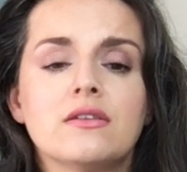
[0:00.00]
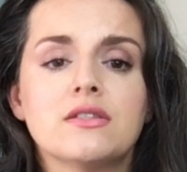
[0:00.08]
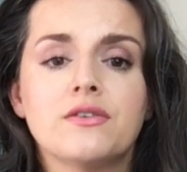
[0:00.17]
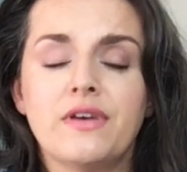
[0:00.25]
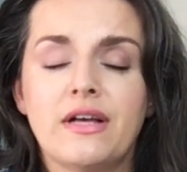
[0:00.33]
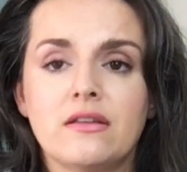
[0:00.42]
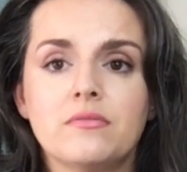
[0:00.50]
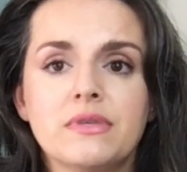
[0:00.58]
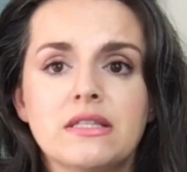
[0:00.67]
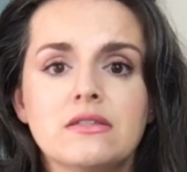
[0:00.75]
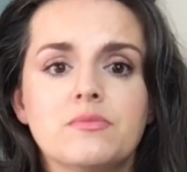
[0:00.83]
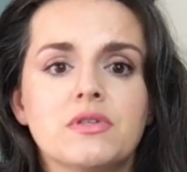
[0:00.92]

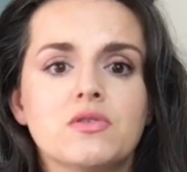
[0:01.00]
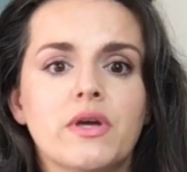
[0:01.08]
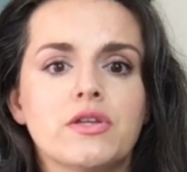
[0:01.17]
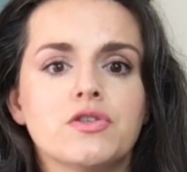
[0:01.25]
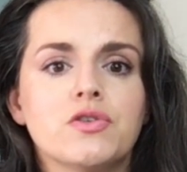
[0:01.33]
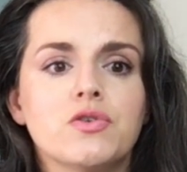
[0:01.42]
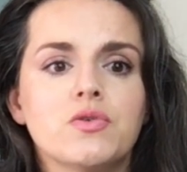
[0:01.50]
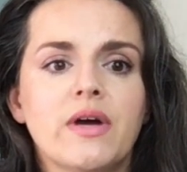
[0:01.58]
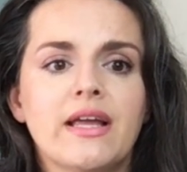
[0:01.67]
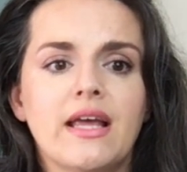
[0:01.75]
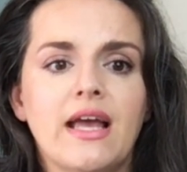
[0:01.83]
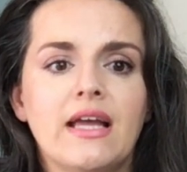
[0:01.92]
development between 2
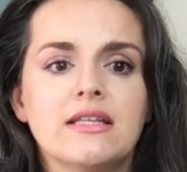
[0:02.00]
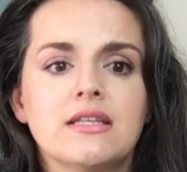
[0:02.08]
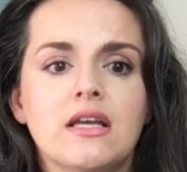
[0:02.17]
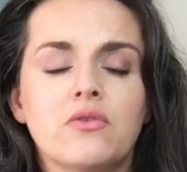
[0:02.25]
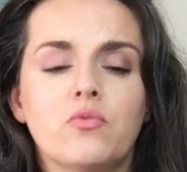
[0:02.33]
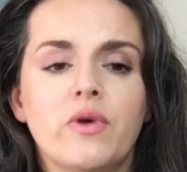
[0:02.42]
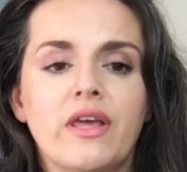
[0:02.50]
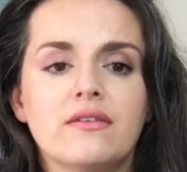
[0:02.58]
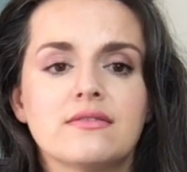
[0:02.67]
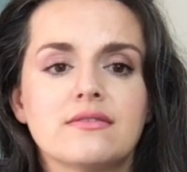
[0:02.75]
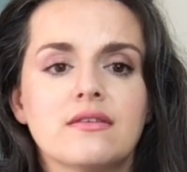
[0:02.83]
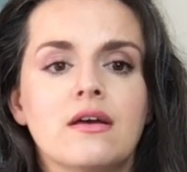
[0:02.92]
and 18
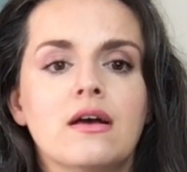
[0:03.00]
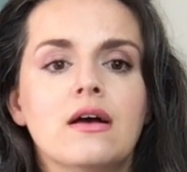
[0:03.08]
weeks.